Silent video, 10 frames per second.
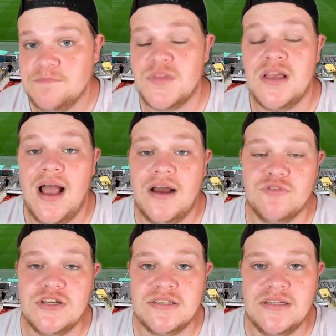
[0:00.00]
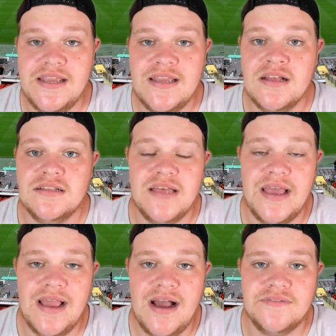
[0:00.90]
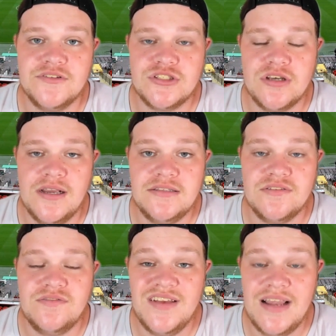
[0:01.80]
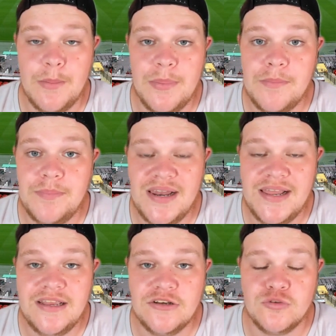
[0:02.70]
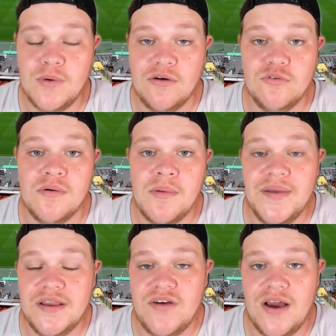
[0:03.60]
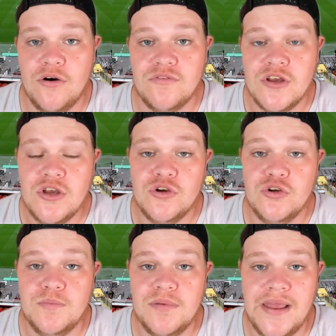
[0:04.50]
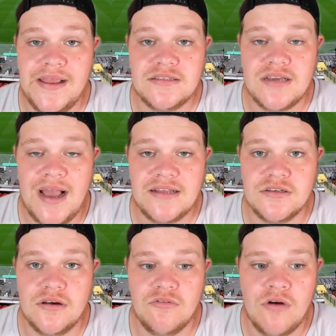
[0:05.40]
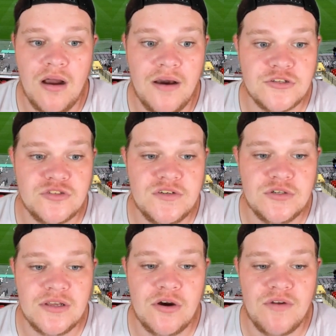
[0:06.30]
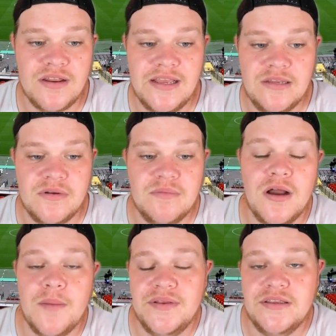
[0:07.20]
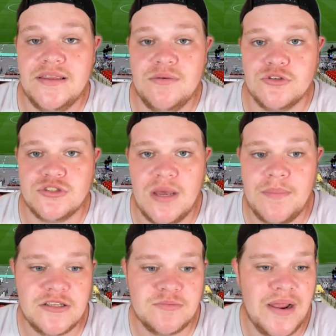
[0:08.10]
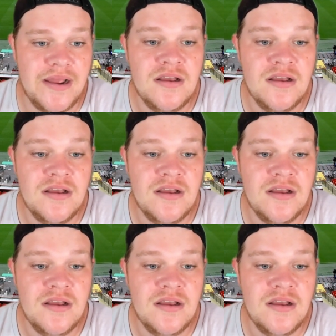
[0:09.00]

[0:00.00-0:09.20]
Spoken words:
and recently they have signed Philip Billing as well, who I'm a big fan of, who played at Huddersfield. They got relegated, but in my opinion, he was their best player.